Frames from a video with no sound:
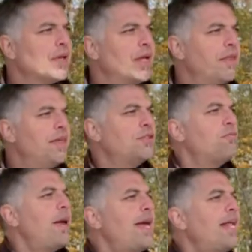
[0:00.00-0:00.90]
This
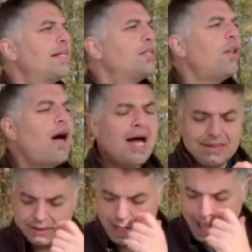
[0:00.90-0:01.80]
man has
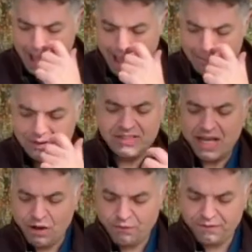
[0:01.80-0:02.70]
lost
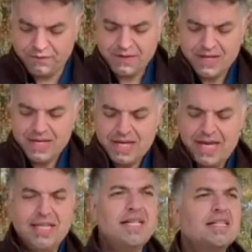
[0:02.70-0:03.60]
himself.
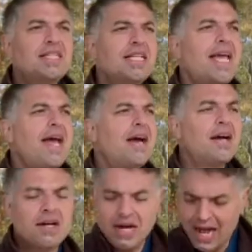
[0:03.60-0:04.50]
He doesn't
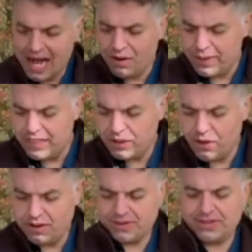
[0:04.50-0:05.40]
care how he
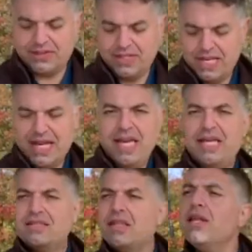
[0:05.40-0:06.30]
looks.
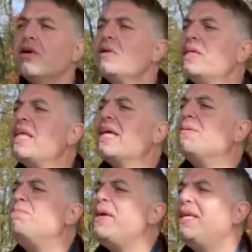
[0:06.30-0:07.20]
He's literally like a
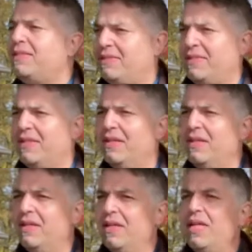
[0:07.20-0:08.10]
beast.
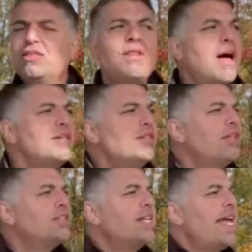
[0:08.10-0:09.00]
He's lost
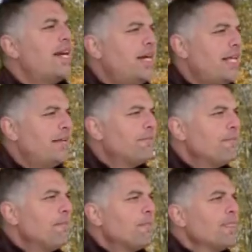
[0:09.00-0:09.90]
his sanity.
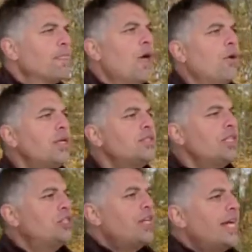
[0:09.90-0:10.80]
Notice
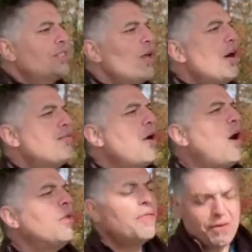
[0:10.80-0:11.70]
that checks off
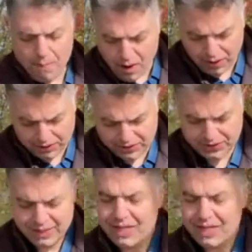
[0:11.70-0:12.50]
all of the marks.